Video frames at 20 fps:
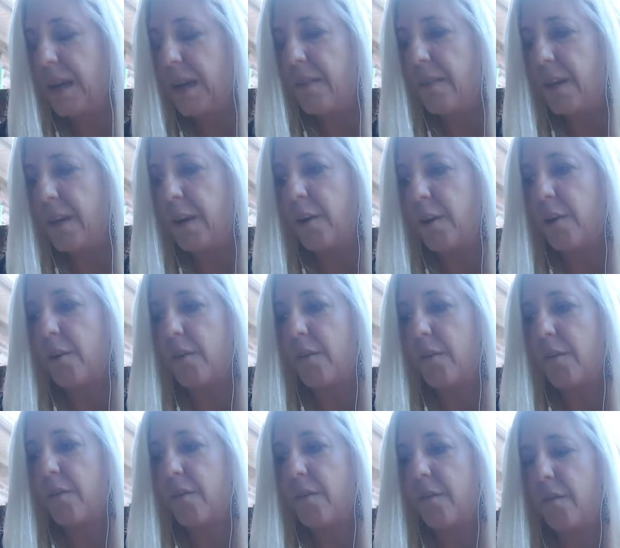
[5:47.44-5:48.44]
in there
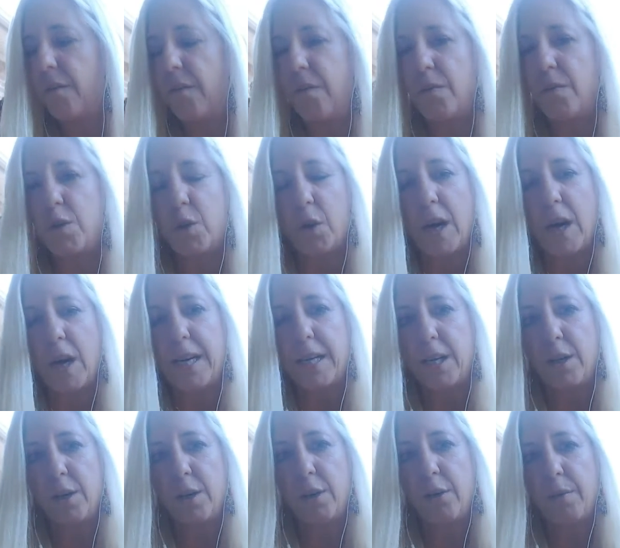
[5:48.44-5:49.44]
trying
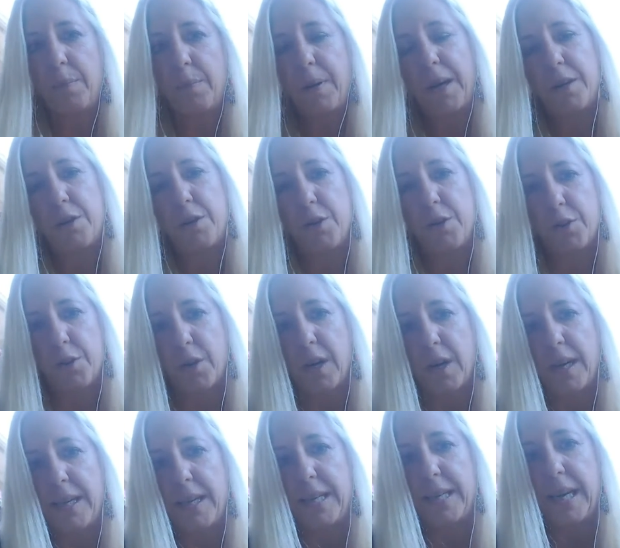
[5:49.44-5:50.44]
to do your best. You're
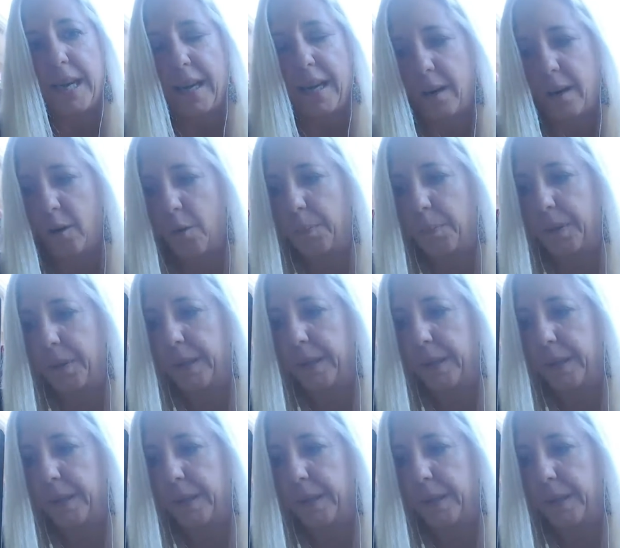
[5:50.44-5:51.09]
trying to help.